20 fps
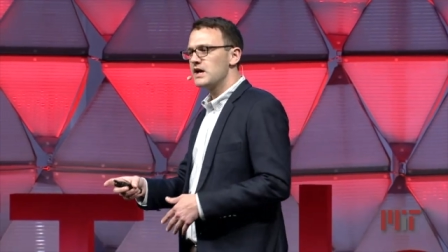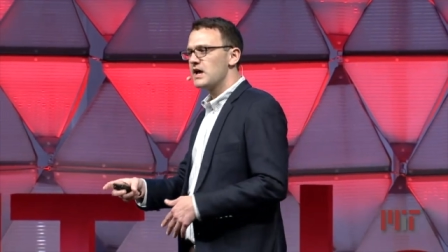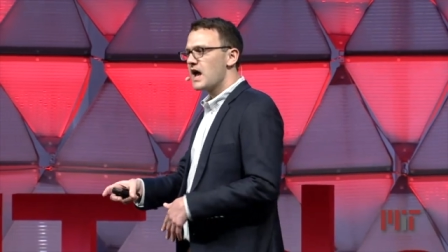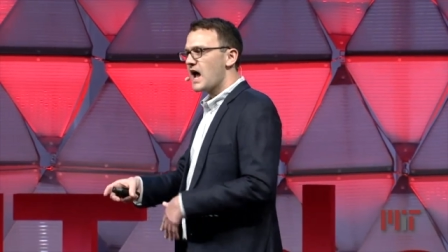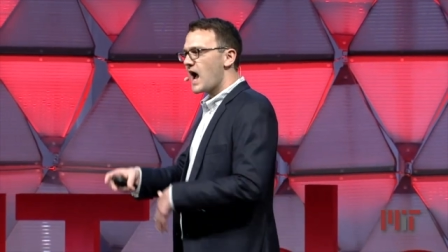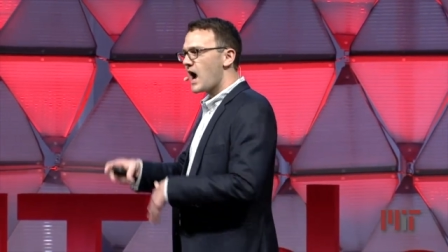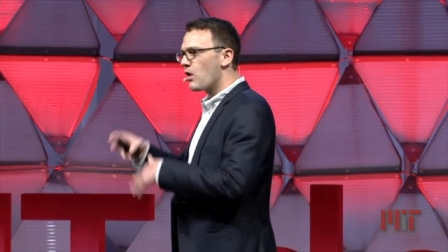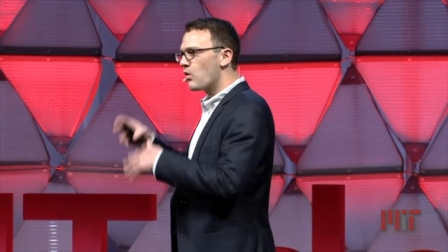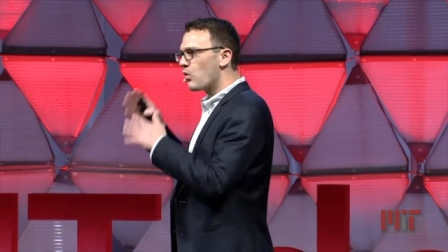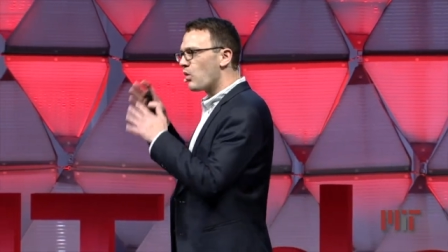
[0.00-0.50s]

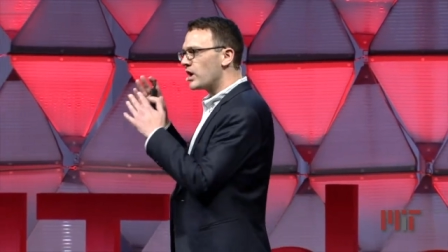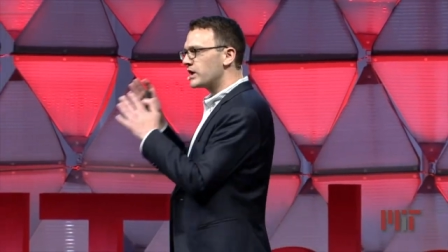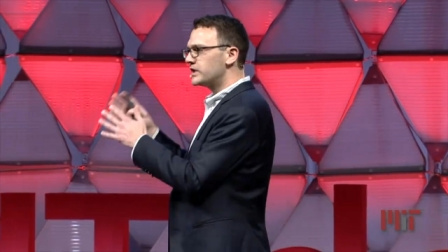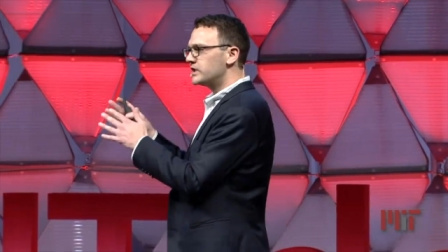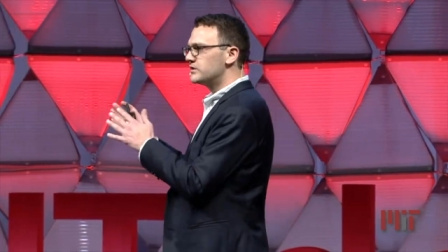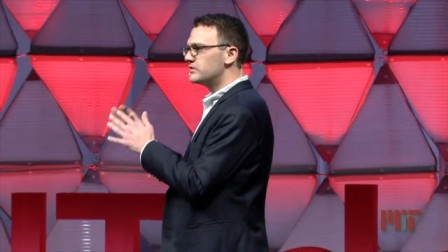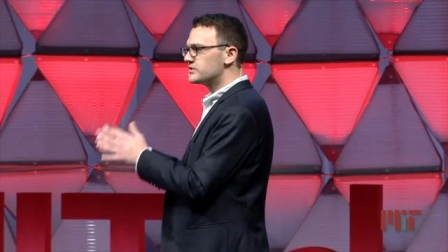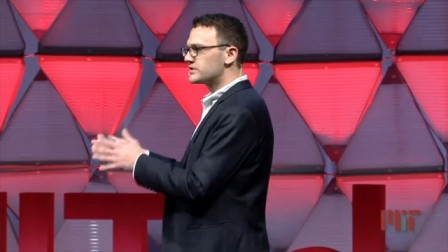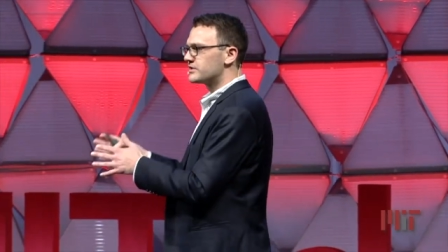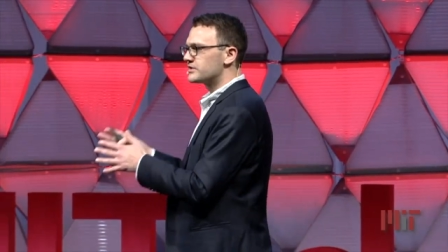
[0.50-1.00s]
how one
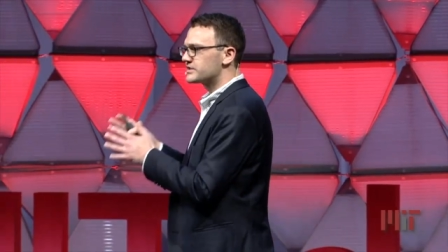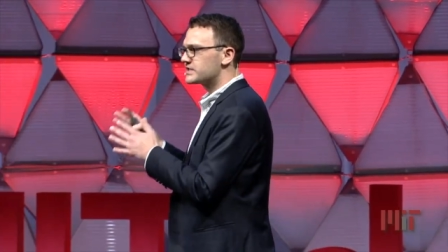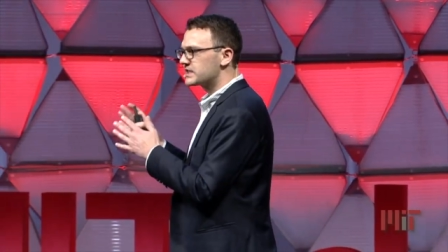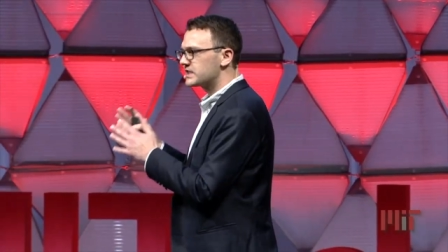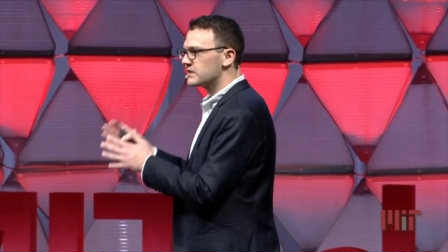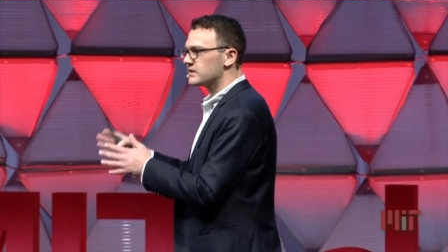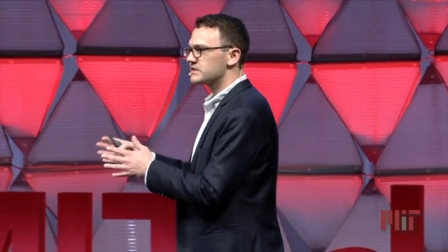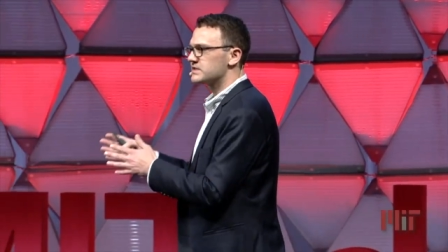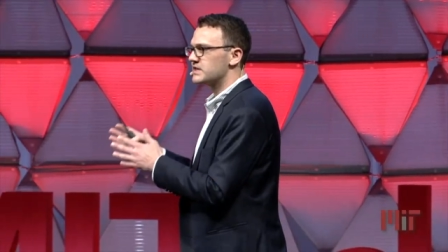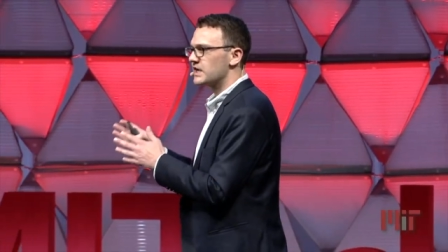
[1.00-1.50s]
user's
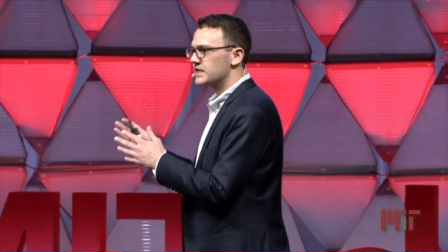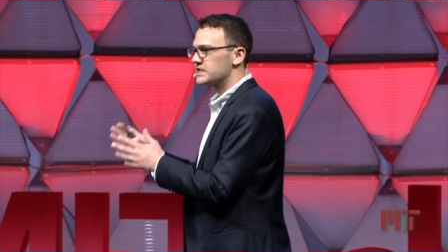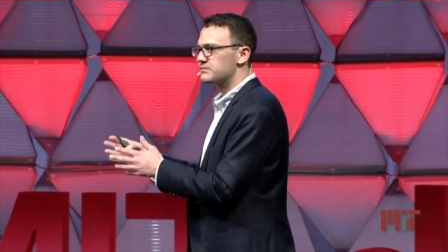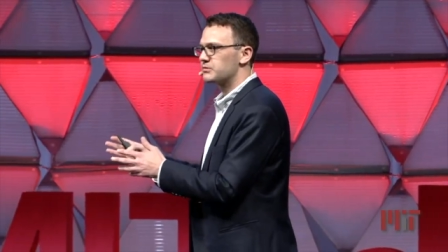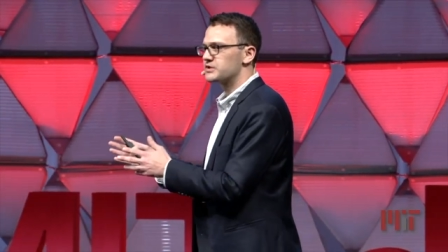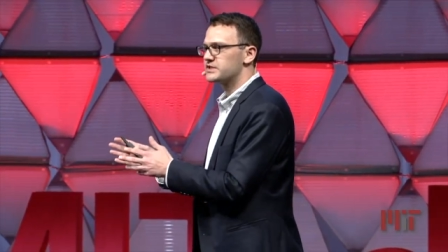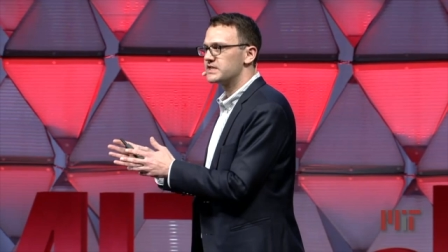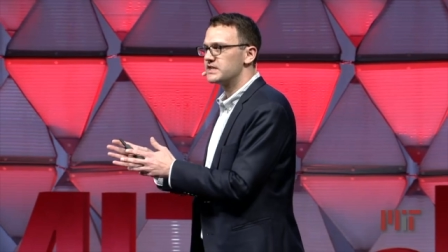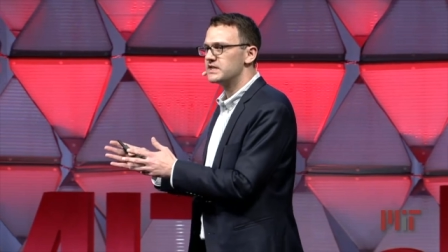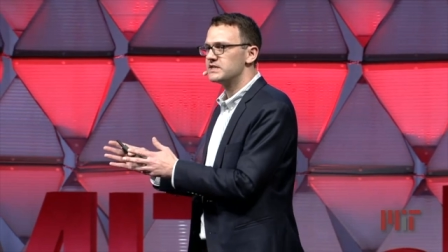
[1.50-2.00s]
skills and
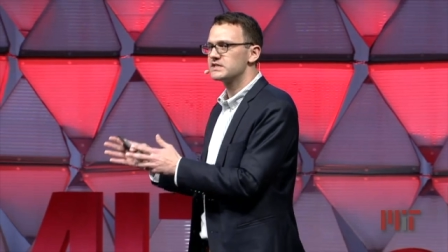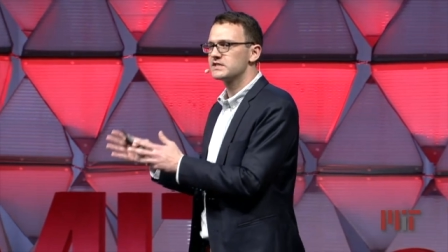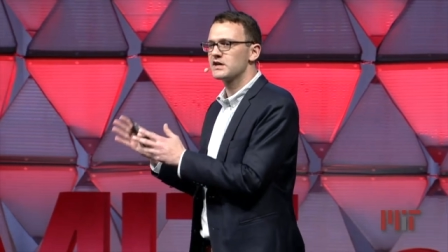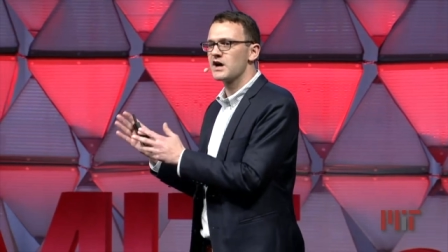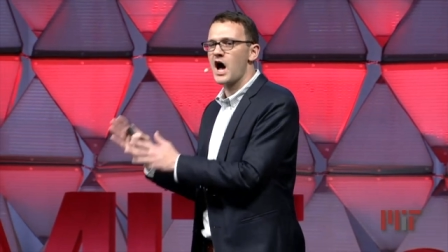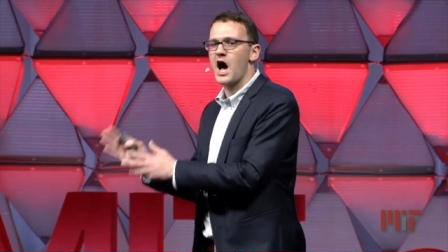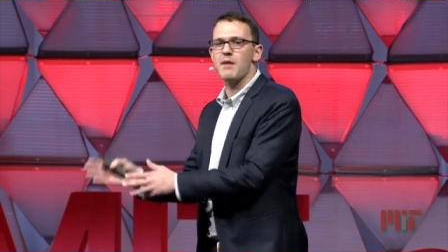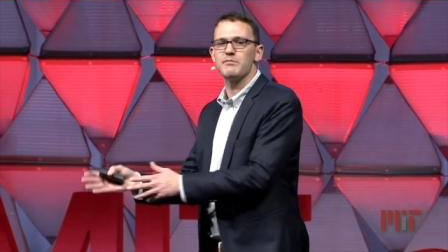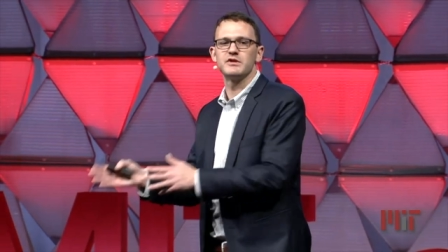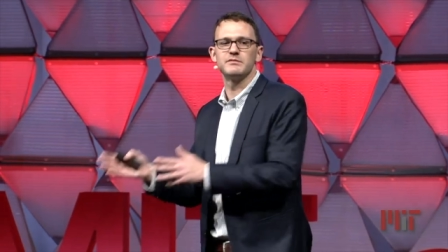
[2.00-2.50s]
expertise
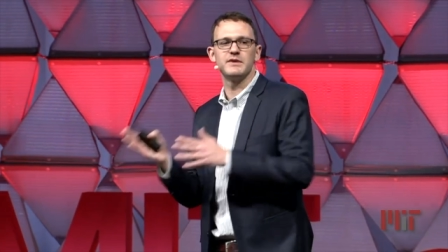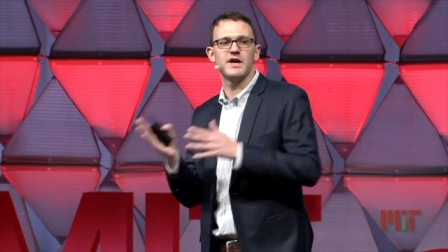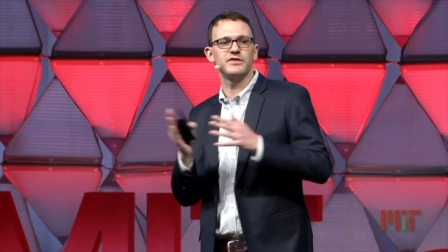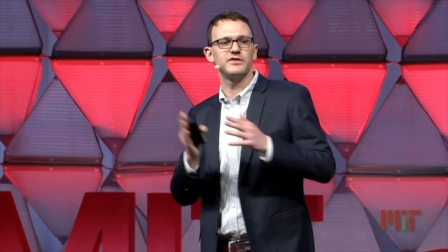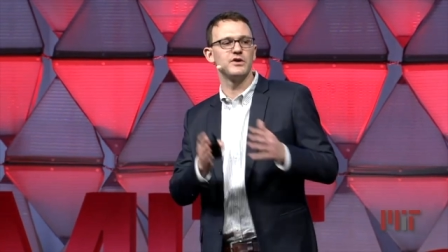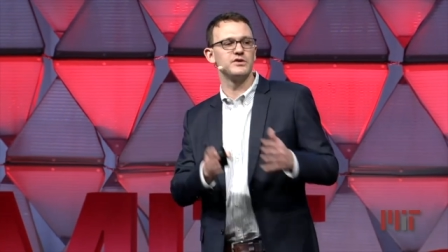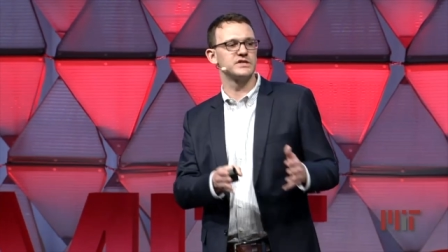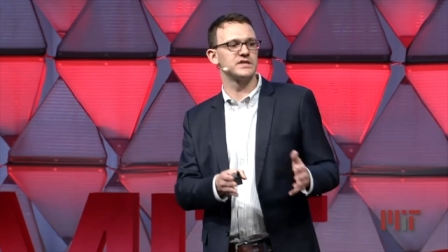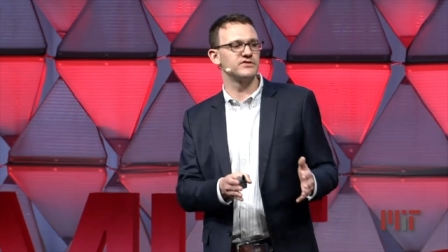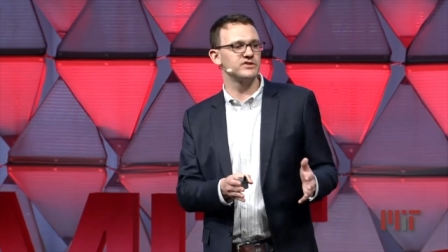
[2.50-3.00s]
complement
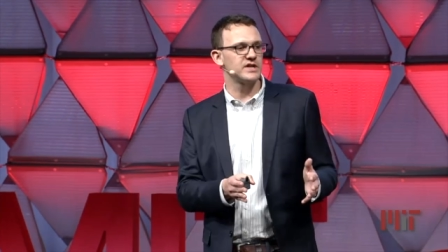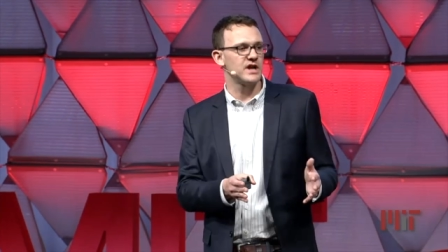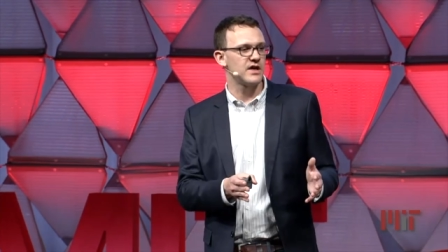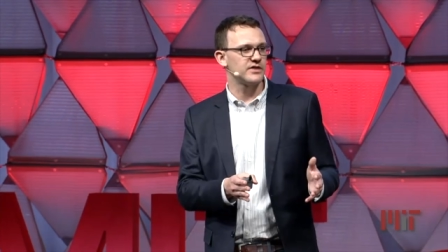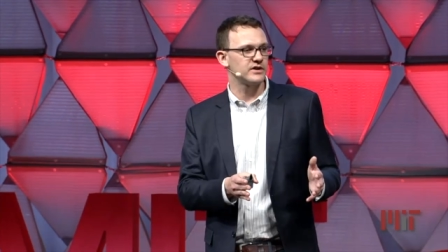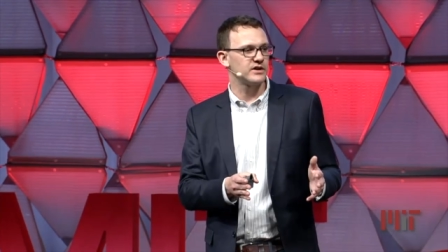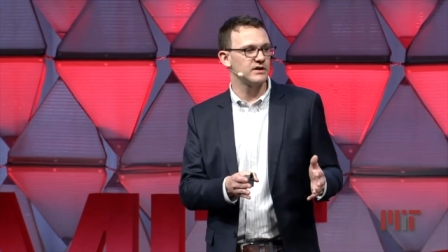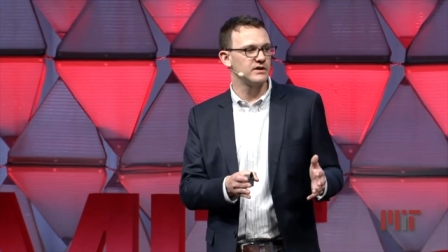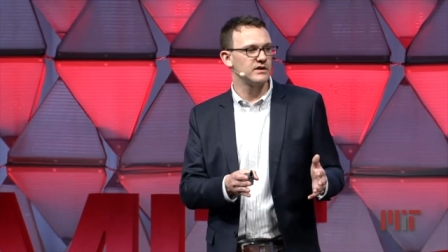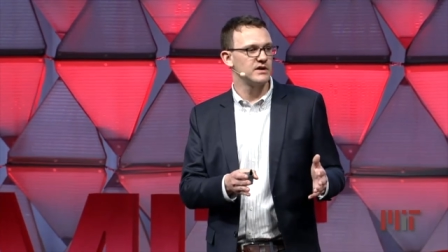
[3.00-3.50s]
those of another.